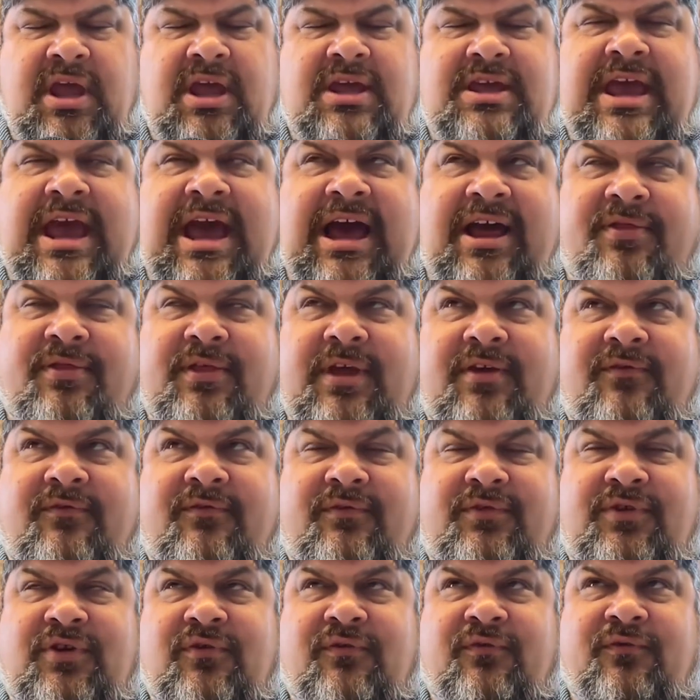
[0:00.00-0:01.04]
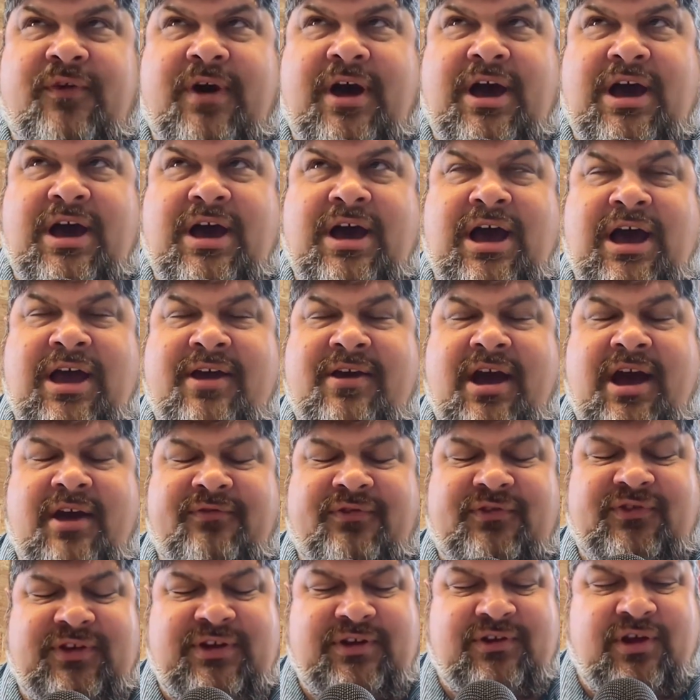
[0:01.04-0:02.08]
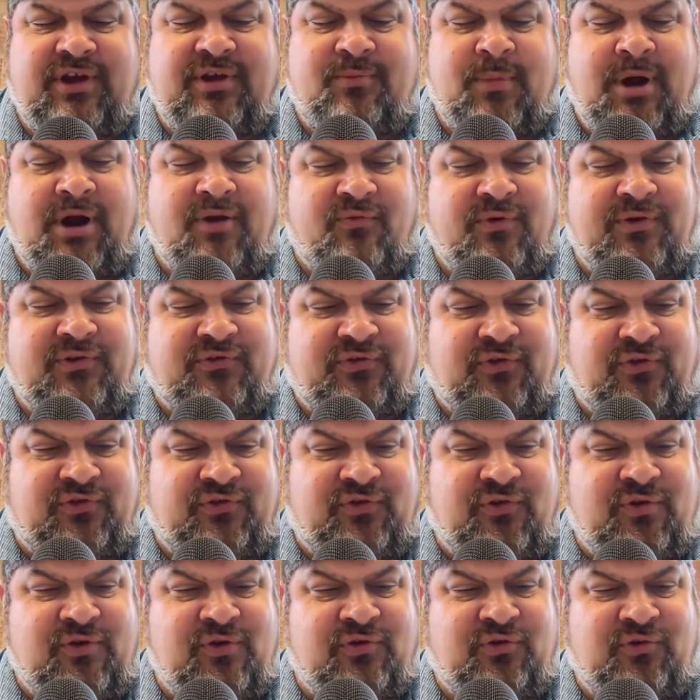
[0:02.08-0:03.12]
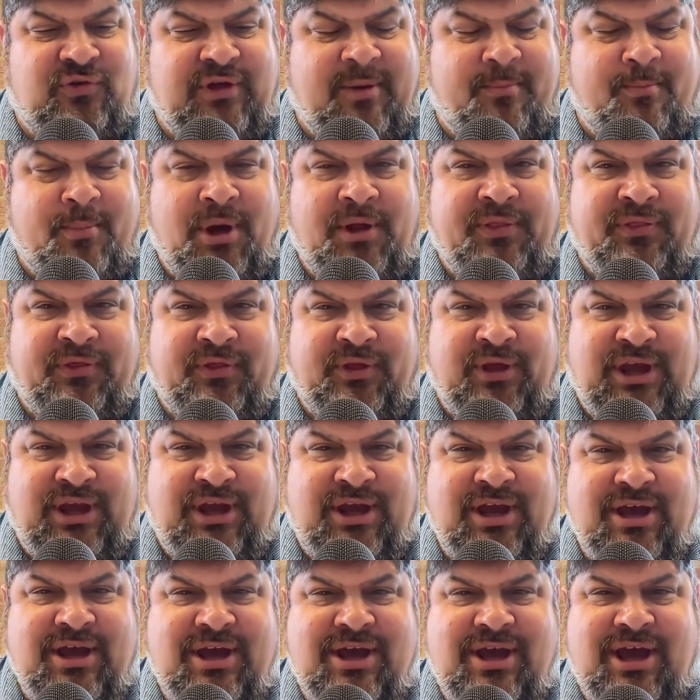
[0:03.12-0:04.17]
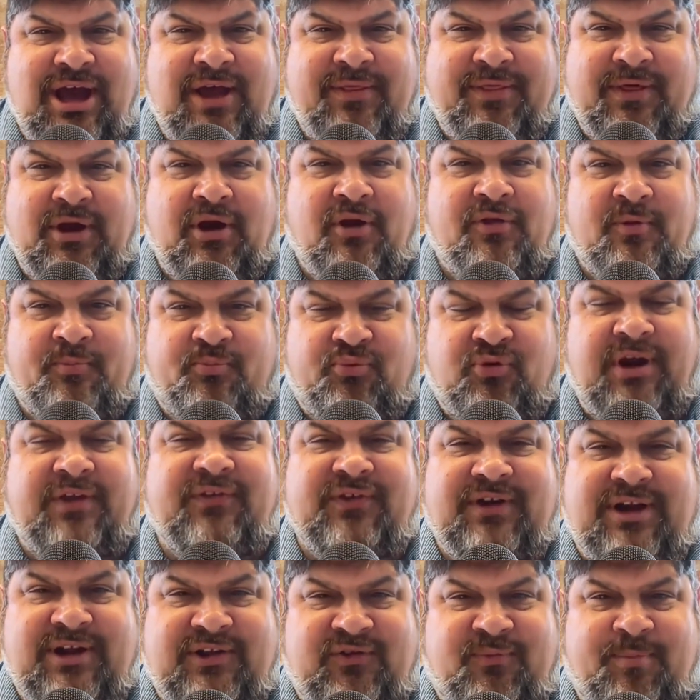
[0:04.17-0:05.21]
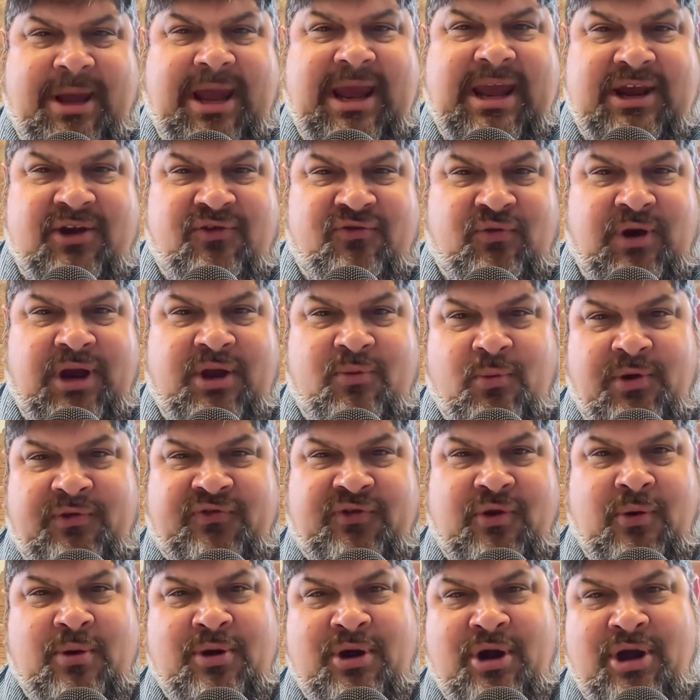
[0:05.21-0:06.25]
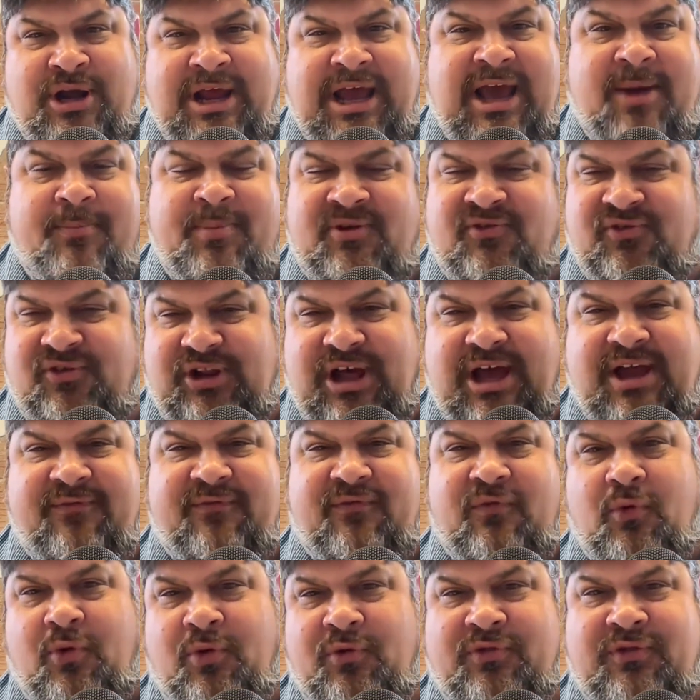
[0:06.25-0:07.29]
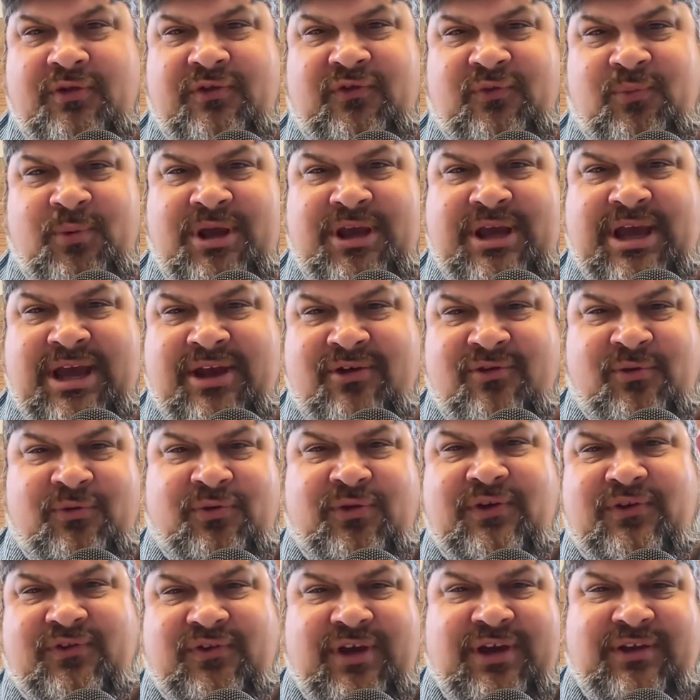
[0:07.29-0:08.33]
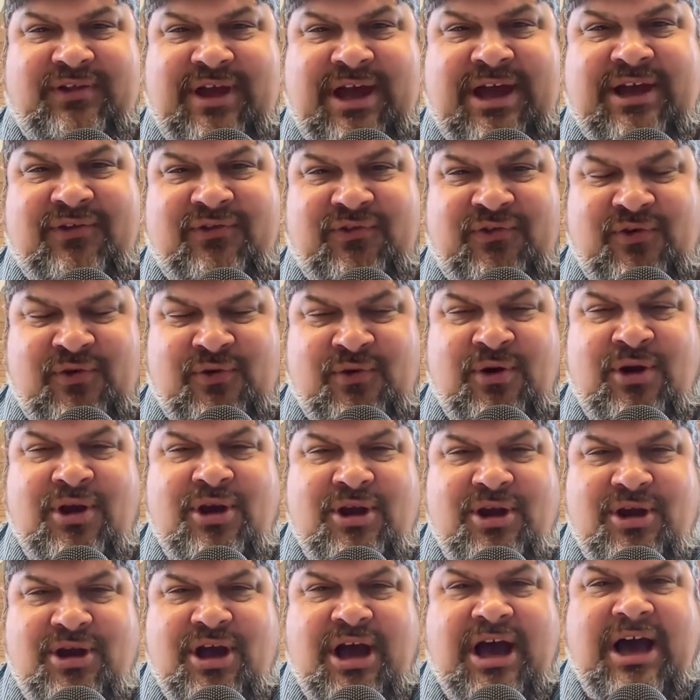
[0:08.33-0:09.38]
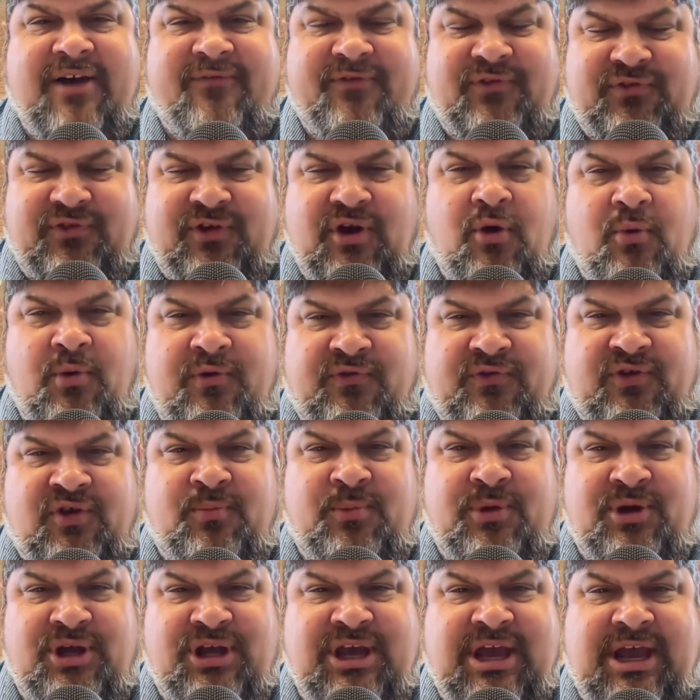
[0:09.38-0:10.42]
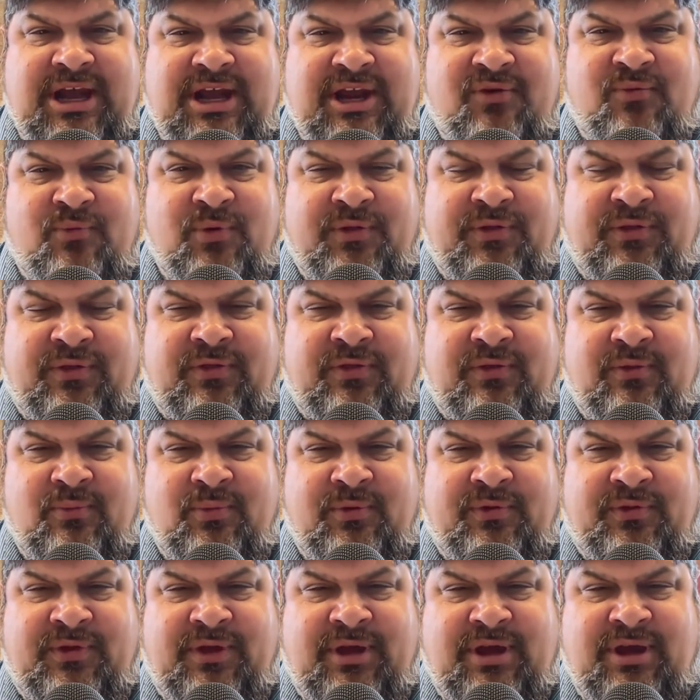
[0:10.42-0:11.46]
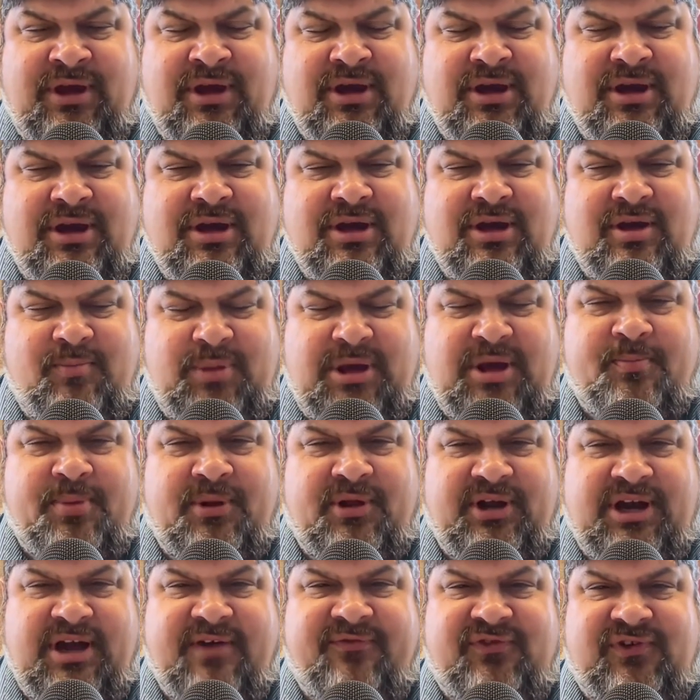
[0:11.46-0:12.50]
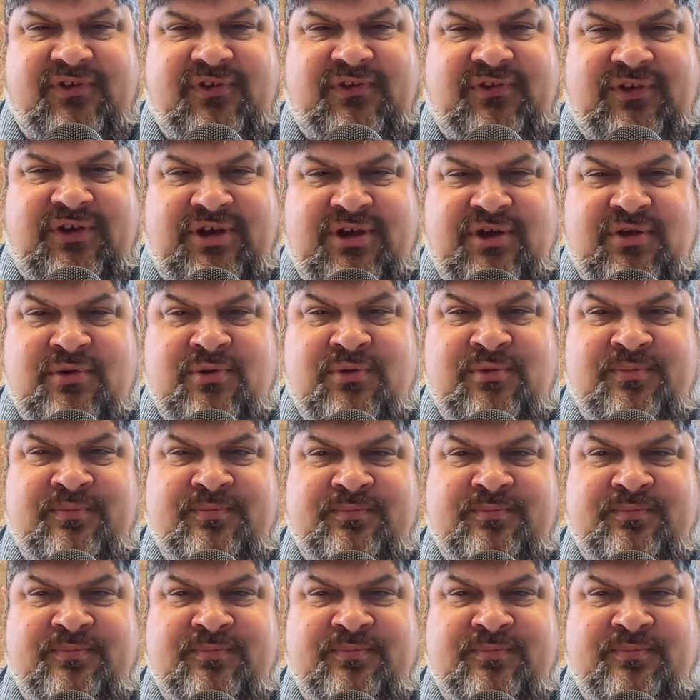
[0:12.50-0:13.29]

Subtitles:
Yeah, I've seen in my research too, you do that monthly, I think on the president's page, right? What's going on? Happy July 4th this weekend or things like that. So you're obviously always communicating with the people at FGCU.